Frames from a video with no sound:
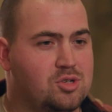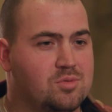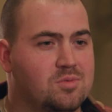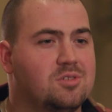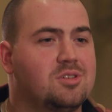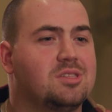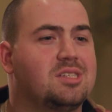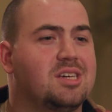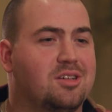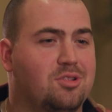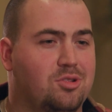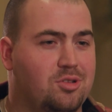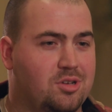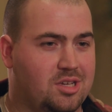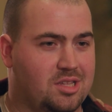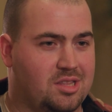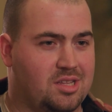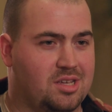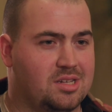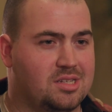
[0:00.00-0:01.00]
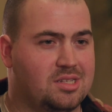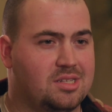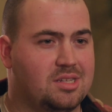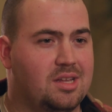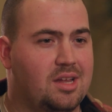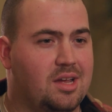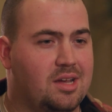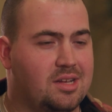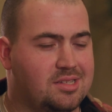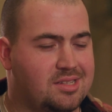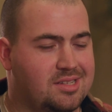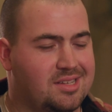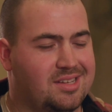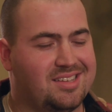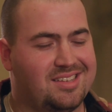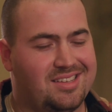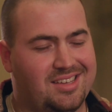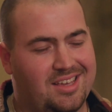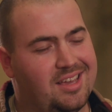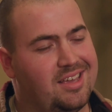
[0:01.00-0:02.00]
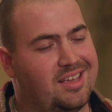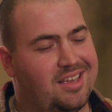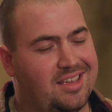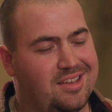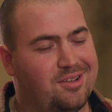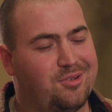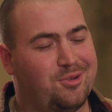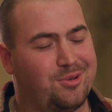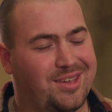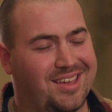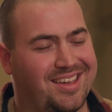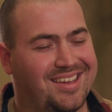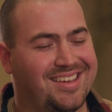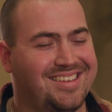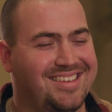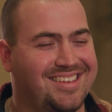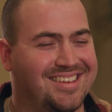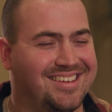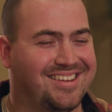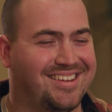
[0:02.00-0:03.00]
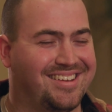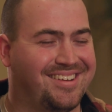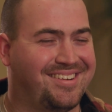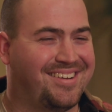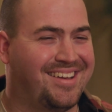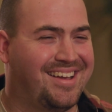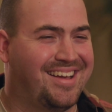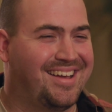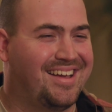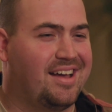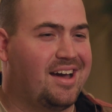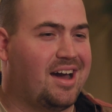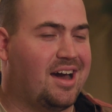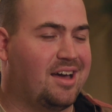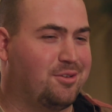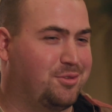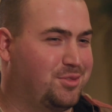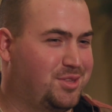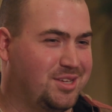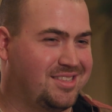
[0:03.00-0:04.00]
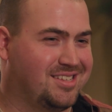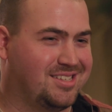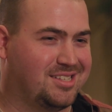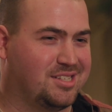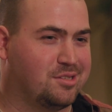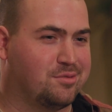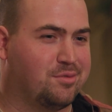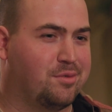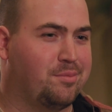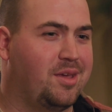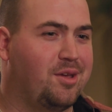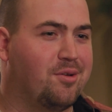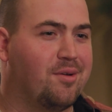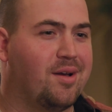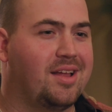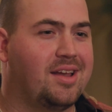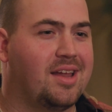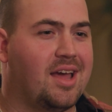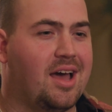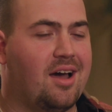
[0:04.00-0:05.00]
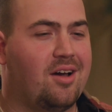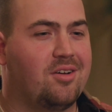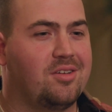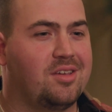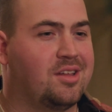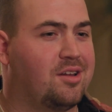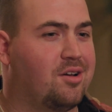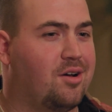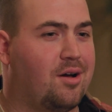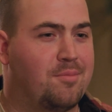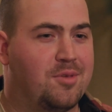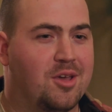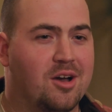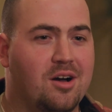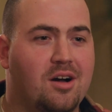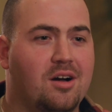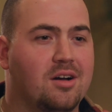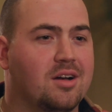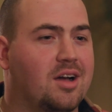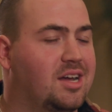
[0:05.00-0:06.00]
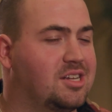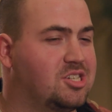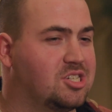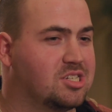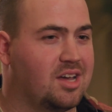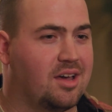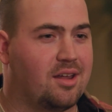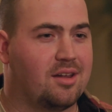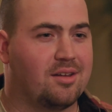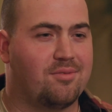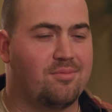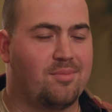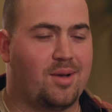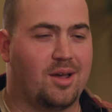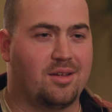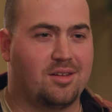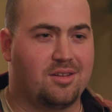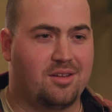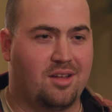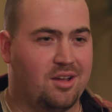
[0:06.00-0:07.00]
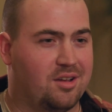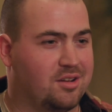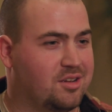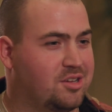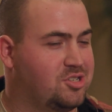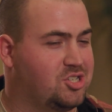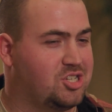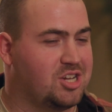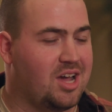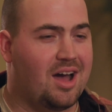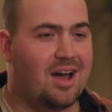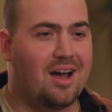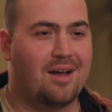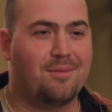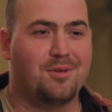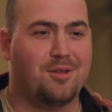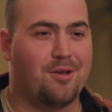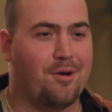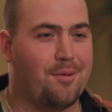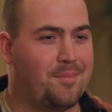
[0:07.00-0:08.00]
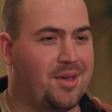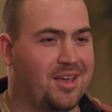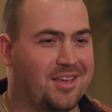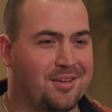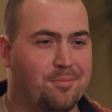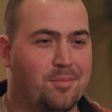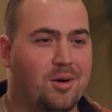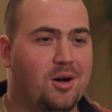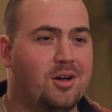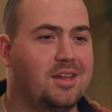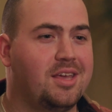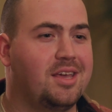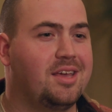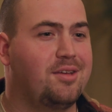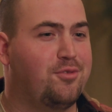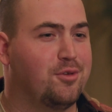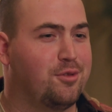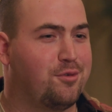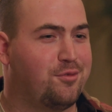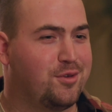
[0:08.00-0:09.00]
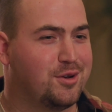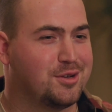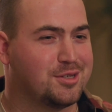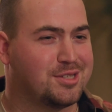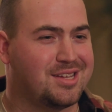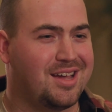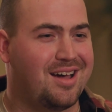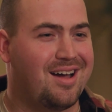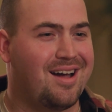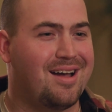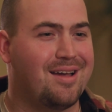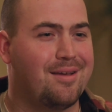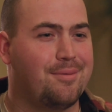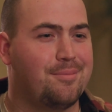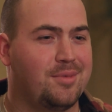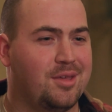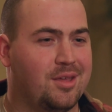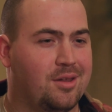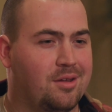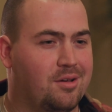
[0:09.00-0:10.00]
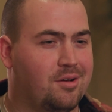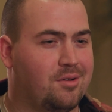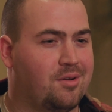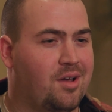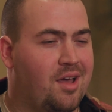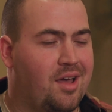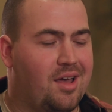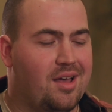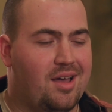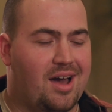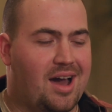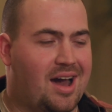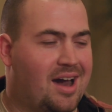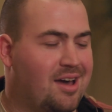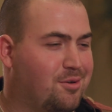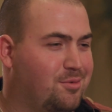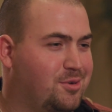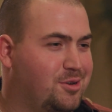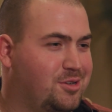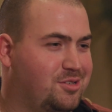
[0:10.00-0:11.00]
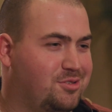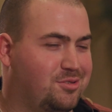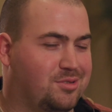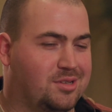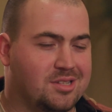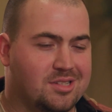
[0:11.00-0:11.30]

should really take a look at this. And I said, okay, you know, I don't think this is for me right now. You know, I'm young, I just got a good job, you know, I'm making money for the first time, you know, I don't want to do